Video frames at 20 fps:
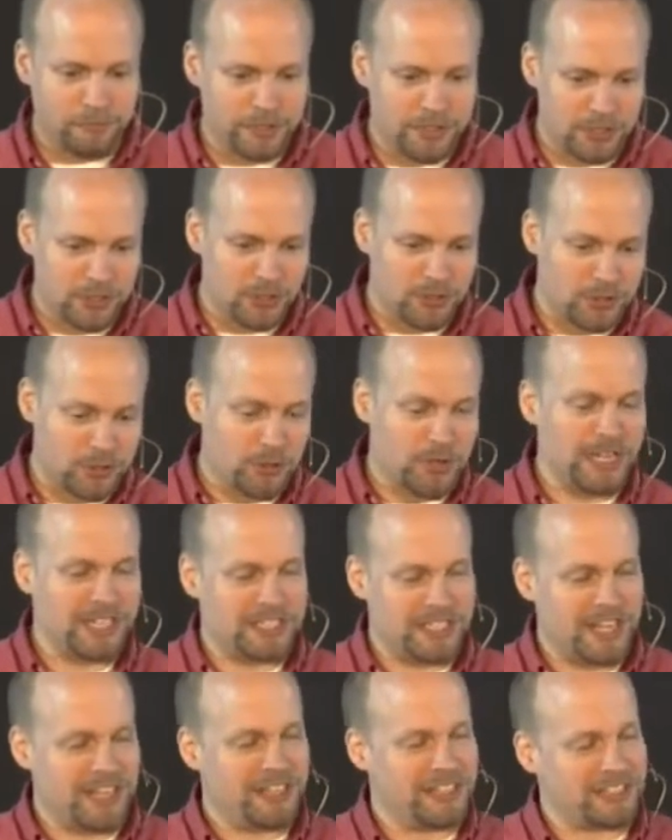so when I
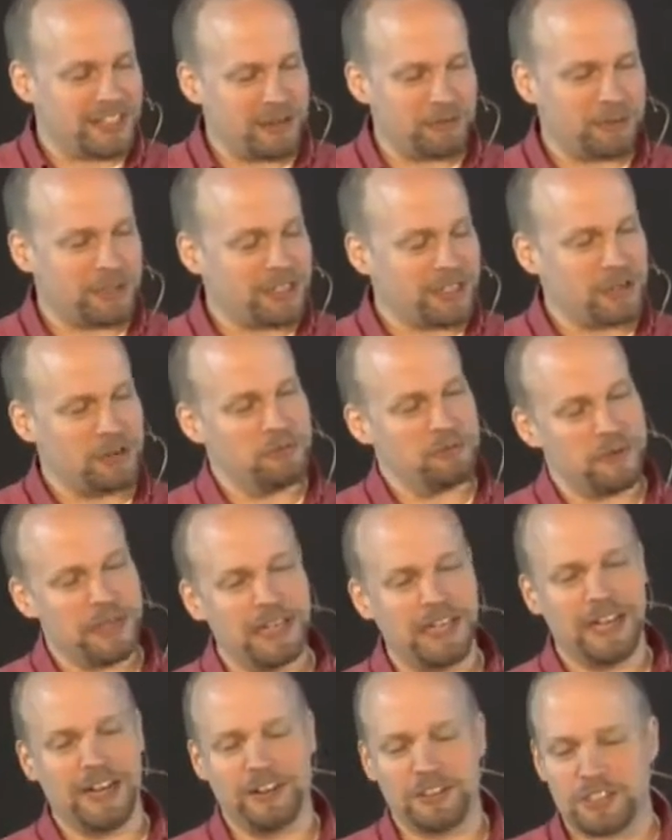say this, I really don't
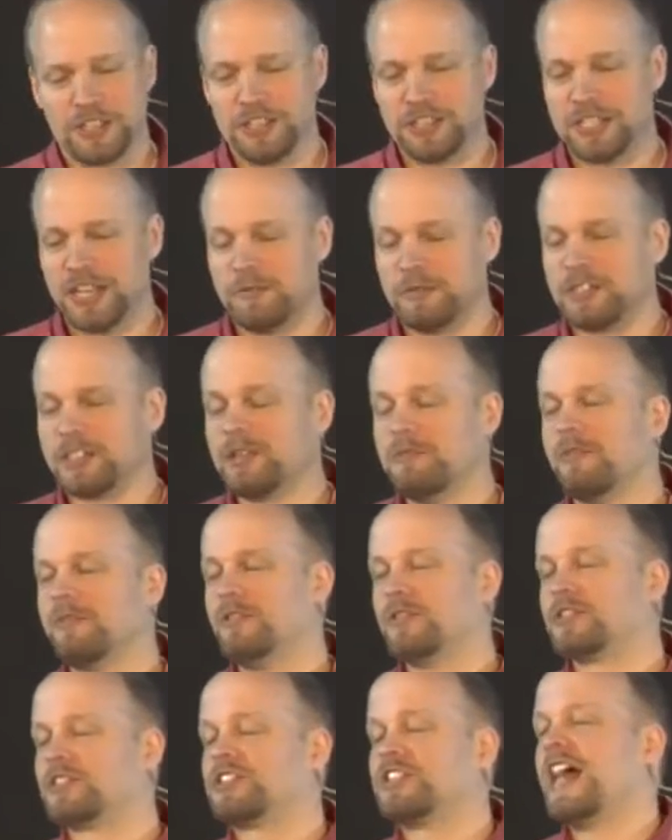mean it how it's going to sound, but some of
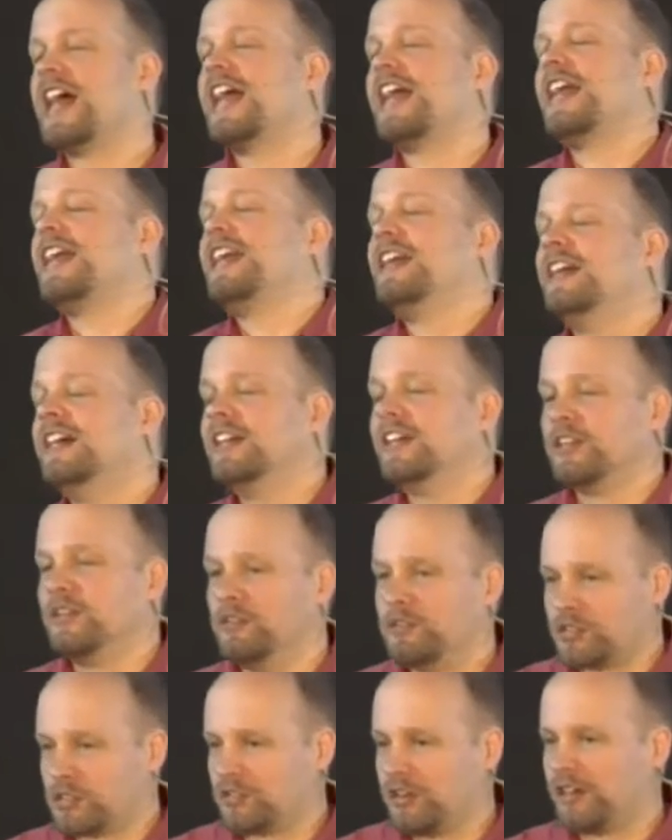you say
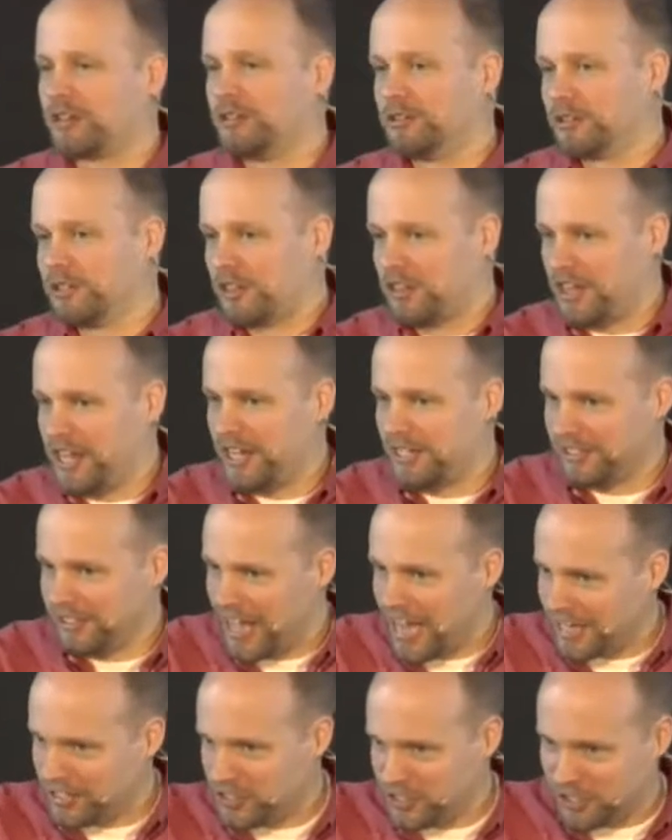you struggle to think
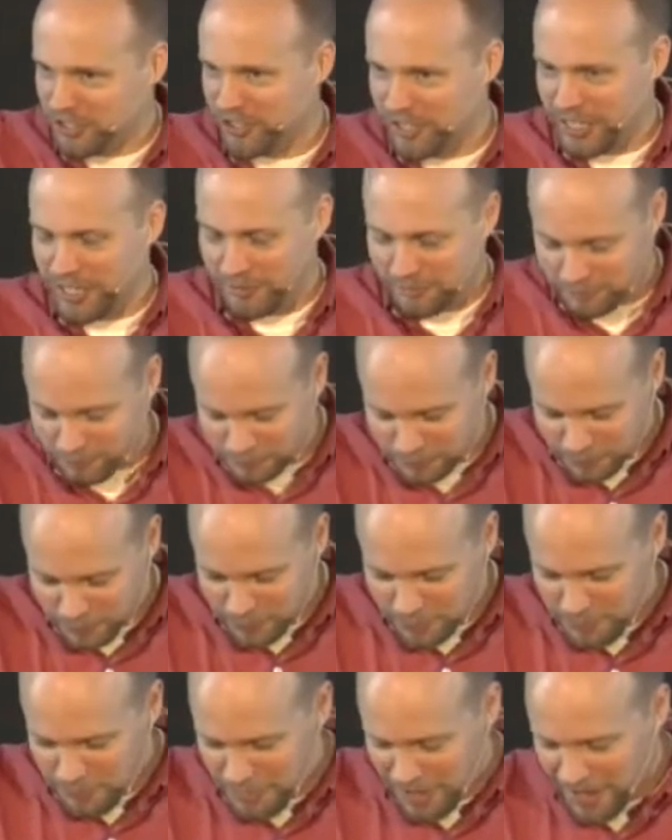logically.
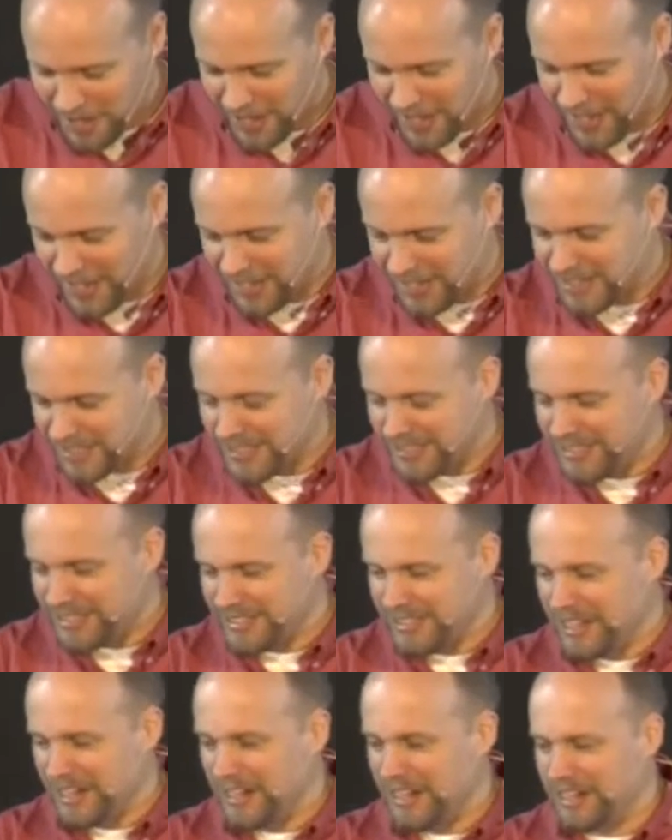And
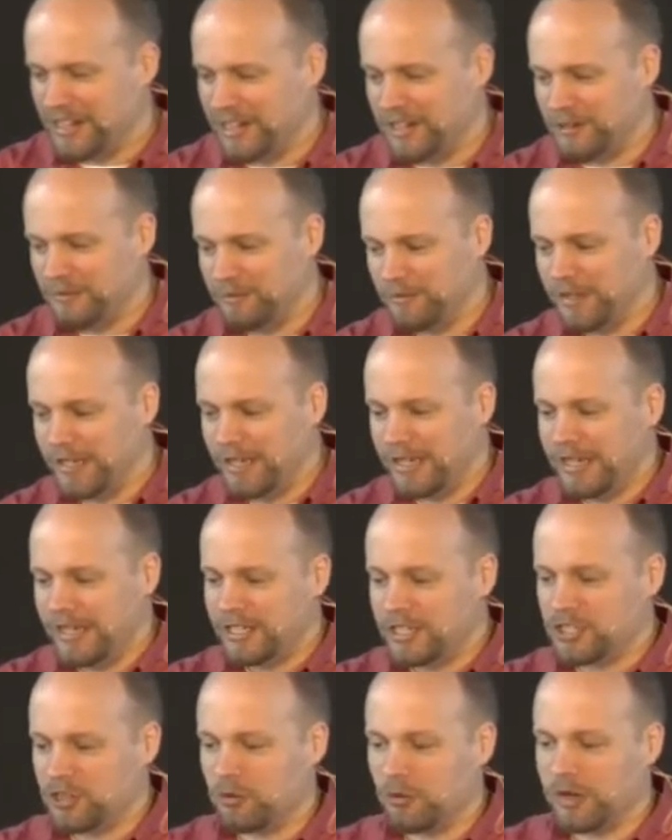
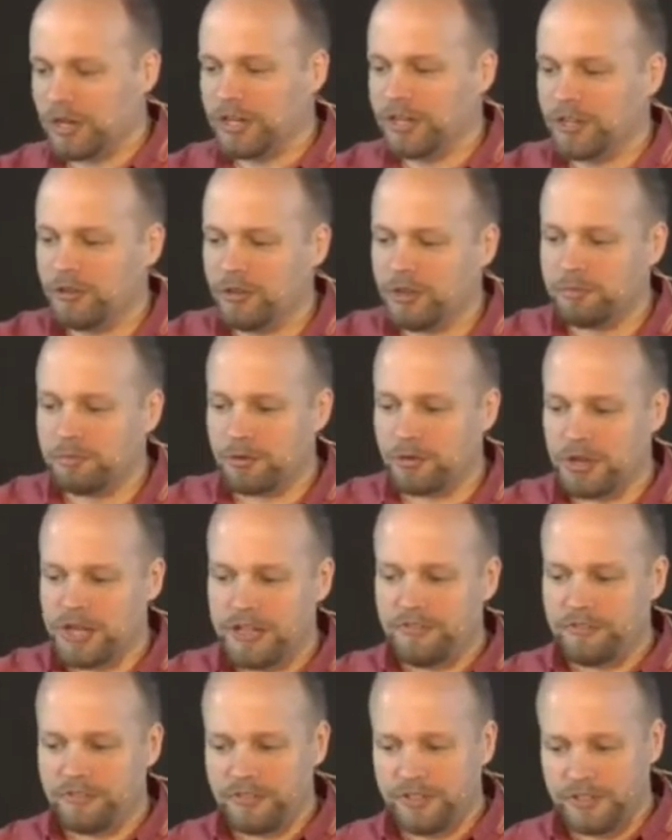so we're going to do a
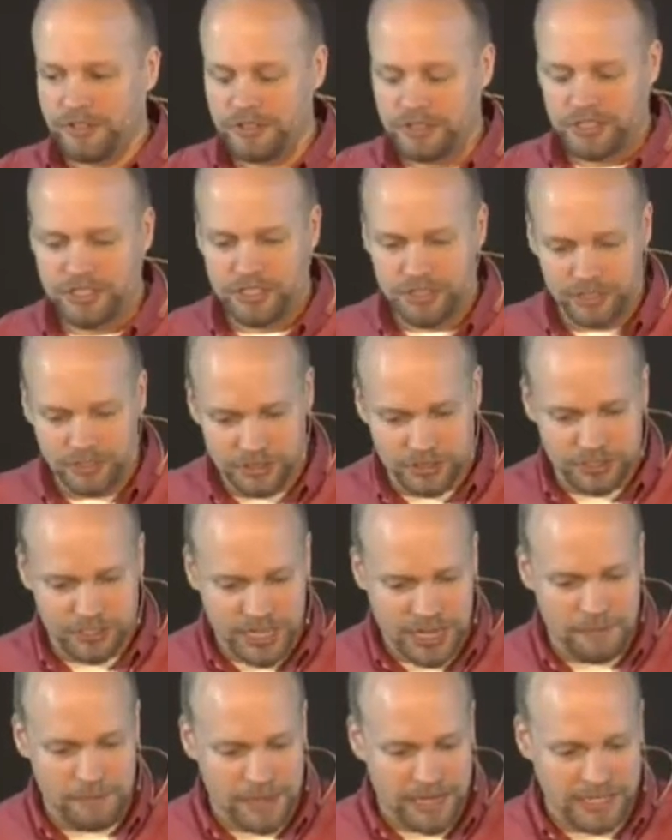brief
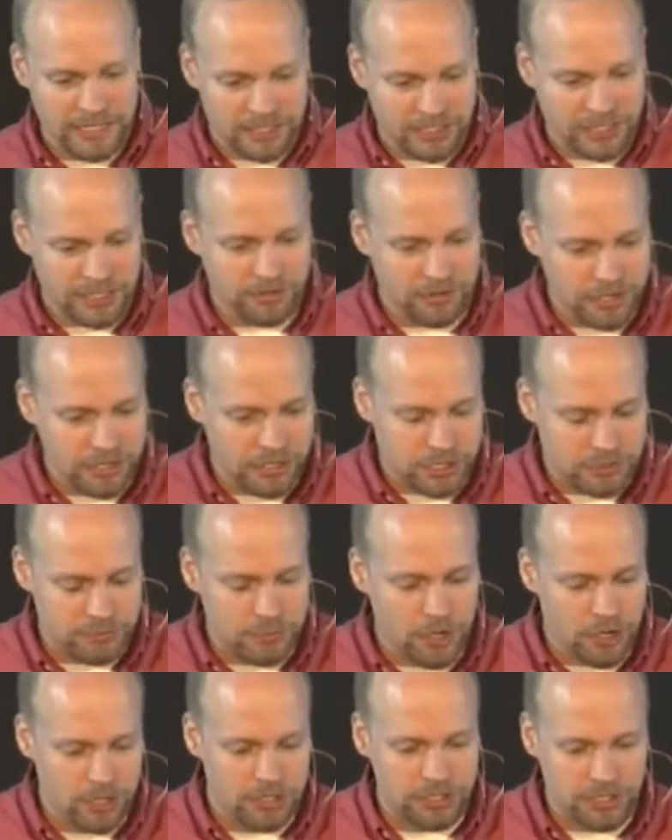semi-series,
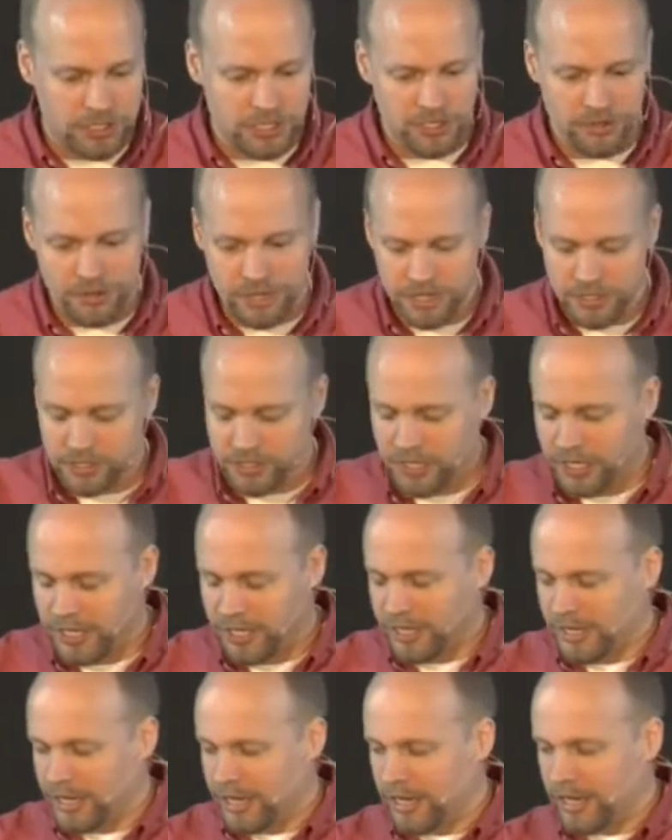small series,
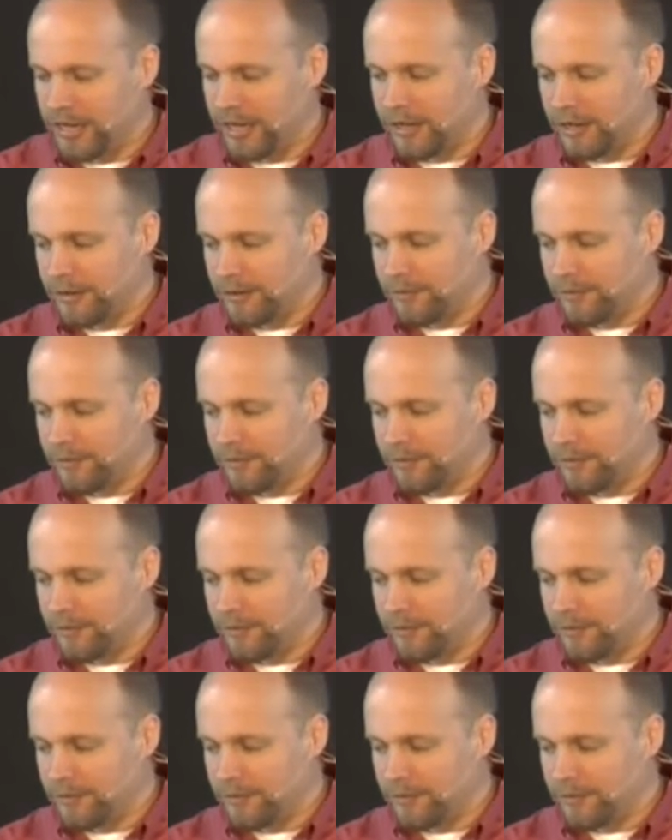3